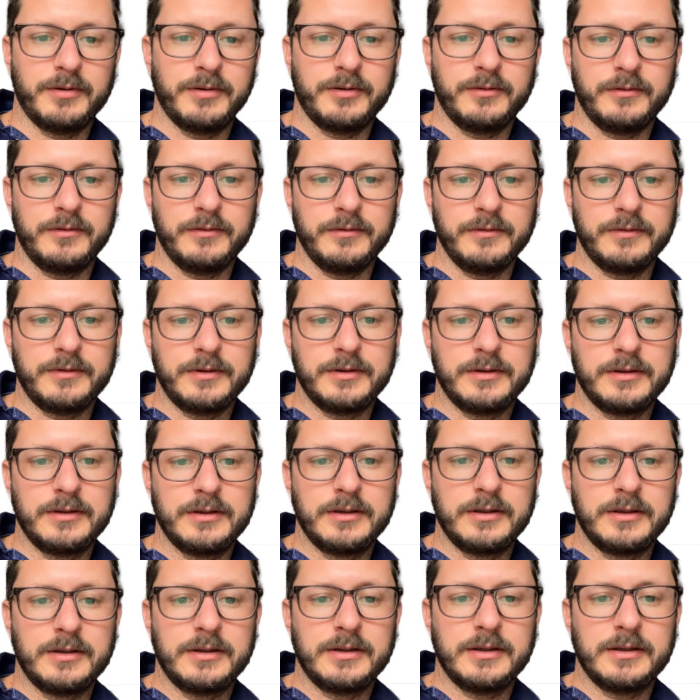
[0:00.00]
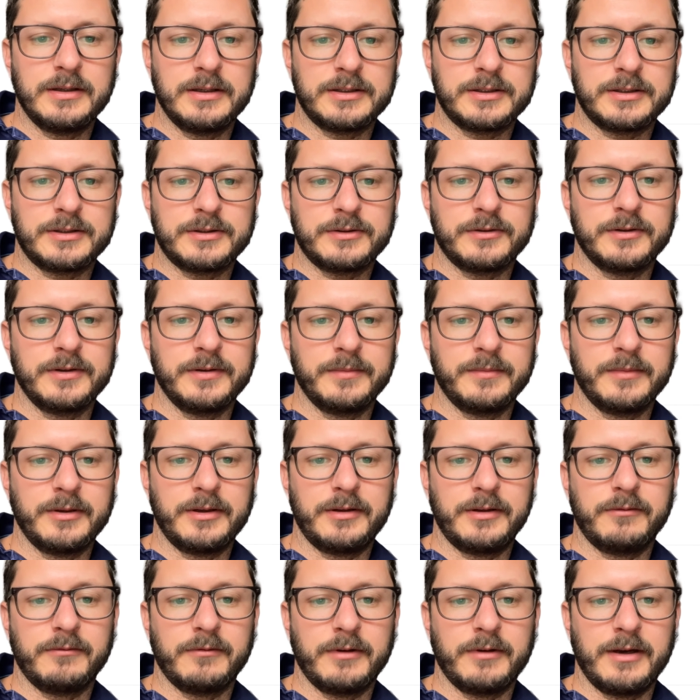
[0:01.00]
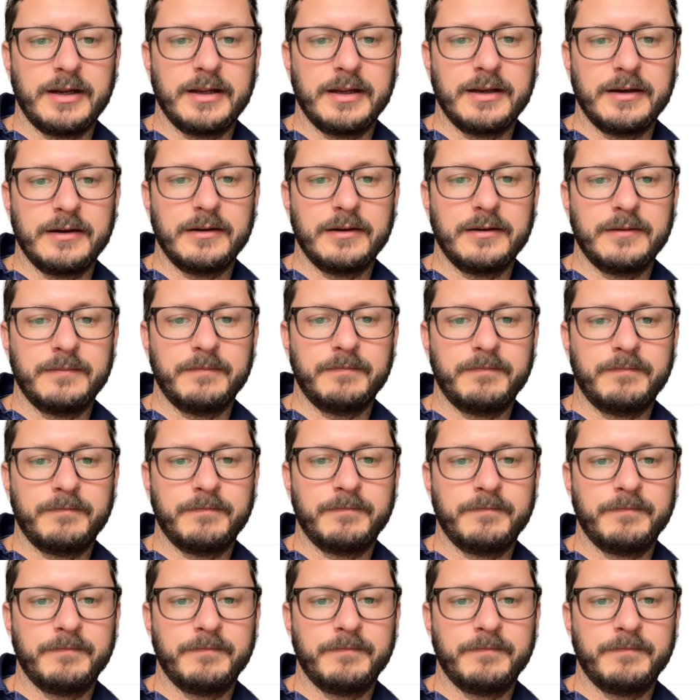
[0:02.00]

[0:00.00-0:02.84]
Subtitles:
bold, extremely random